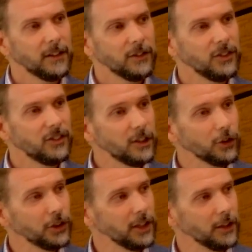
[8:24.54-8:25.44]
to
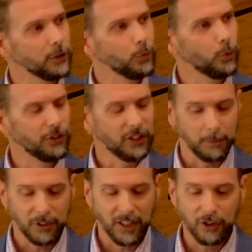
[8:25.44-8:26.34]
dealing with
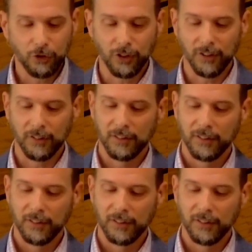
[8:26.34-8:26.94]
temptation,